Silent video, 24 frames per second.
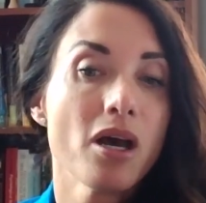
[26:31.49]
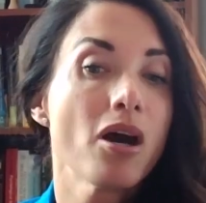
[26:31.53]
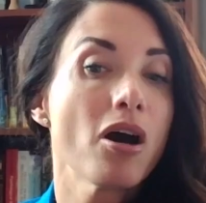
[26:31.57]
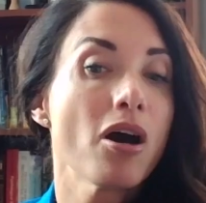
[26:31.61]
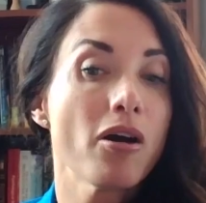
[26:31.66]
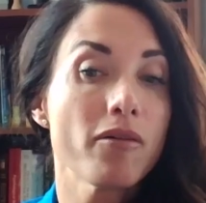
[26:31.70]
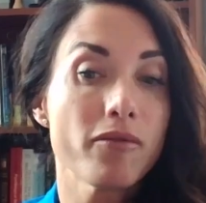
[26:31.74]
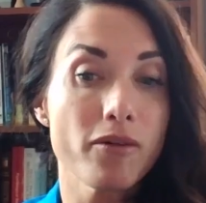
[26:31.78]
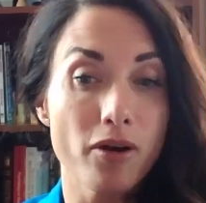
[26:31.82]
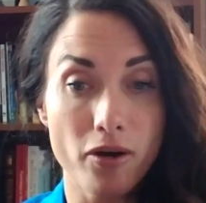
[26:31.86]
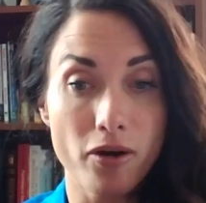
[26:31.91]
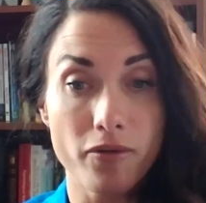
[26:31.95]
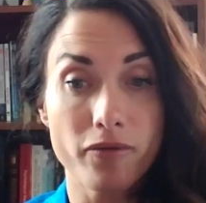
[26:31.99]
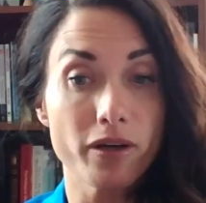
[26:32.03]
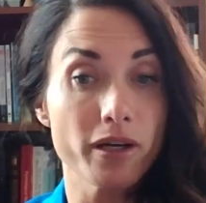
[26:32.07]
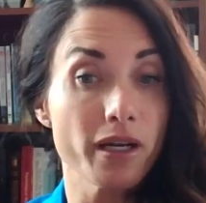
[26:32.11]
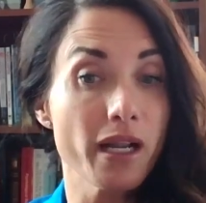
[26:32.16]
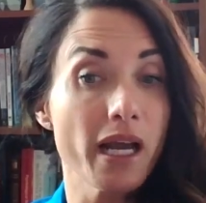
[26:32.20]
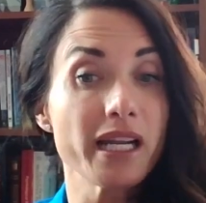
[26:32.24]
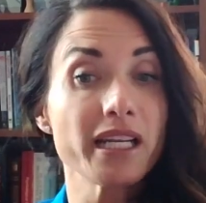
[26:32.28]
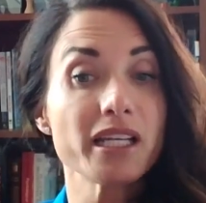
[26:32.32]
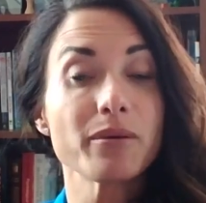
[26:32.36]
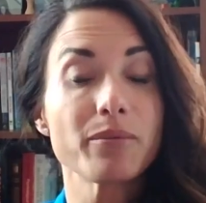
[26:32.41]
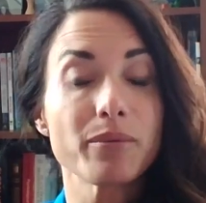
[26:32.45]
of over
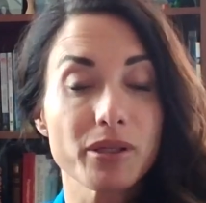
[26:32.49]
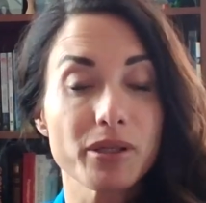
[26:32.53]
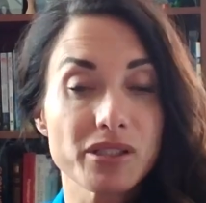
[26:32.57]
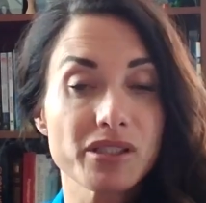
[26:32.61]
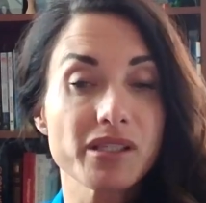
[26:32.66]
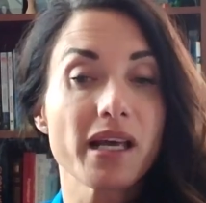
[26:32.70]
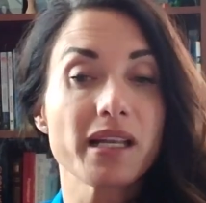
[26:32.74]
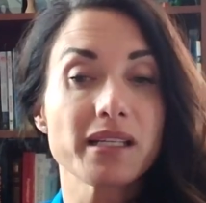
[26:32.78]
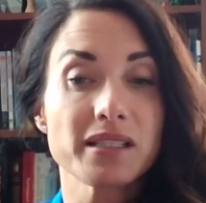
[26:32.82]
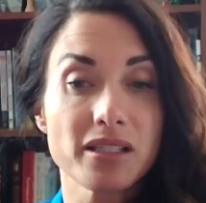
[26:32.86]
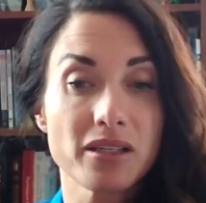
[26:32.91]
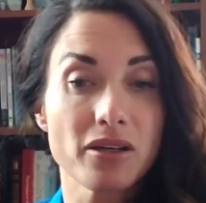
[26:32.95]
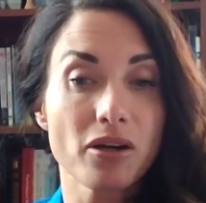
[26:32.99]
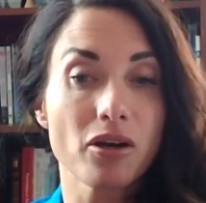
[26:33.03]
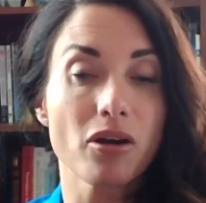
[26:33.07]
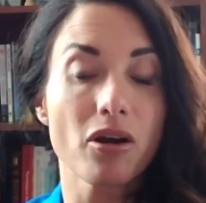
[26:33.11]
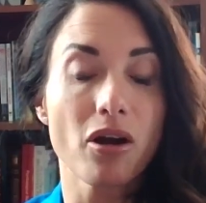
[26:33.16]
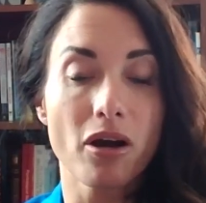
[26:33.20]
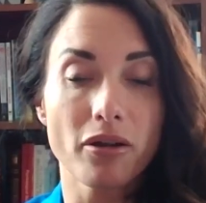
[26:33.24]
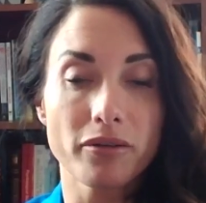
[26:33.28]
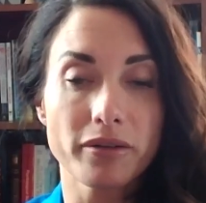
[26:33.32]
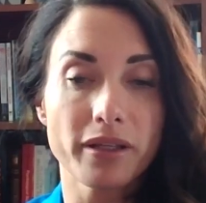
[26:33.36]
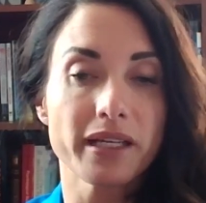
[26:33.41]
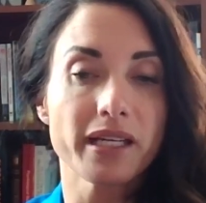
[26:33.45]
90% in our
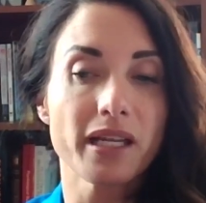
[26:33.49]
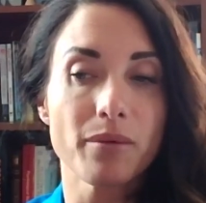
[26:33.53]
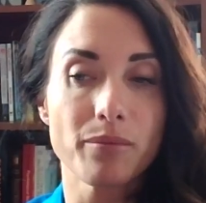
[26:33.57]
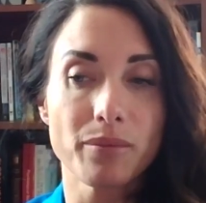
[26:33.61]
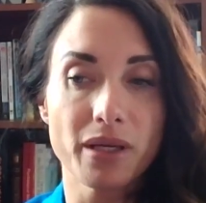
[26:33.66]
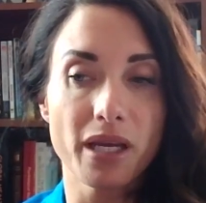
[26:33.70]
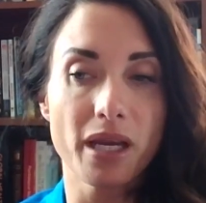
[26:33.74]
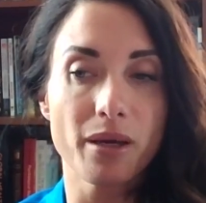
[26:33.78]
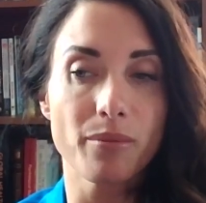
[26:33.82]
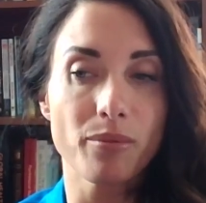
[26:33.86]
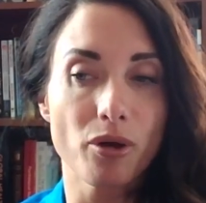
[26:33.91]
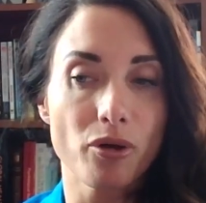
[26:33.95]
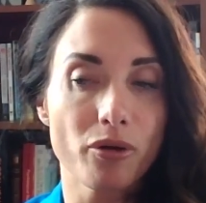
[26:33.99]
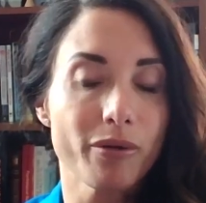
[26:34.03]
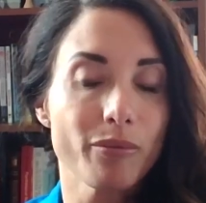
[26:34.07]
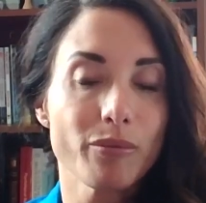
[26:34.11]
online MBA program,